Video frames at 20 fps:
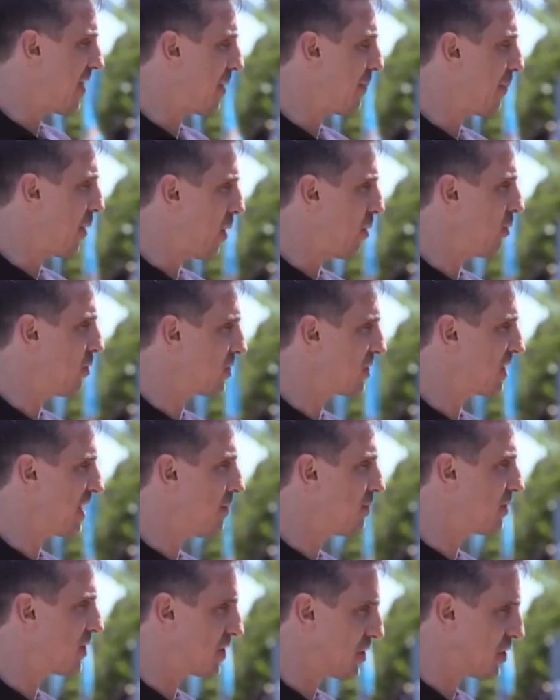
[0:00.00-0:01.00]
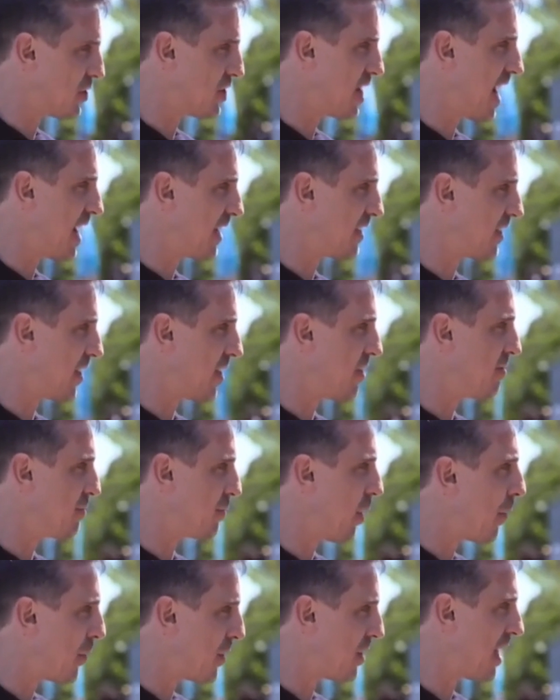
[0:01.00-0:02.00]
You want quadruple whiplash
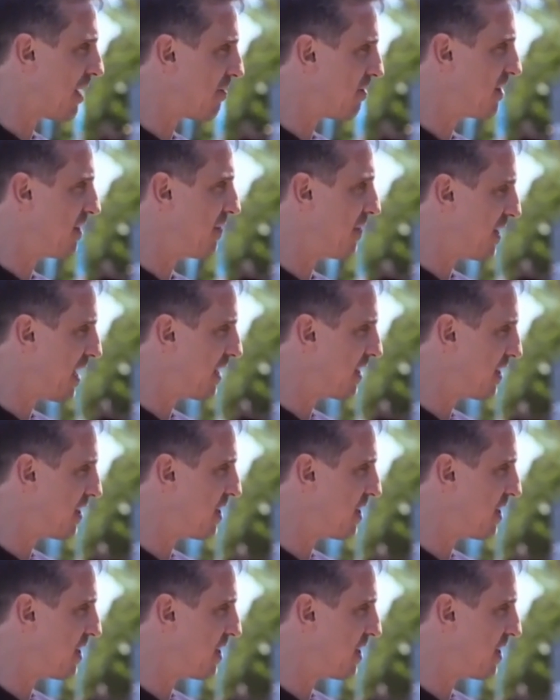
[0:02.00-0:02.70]
claims? That's fucking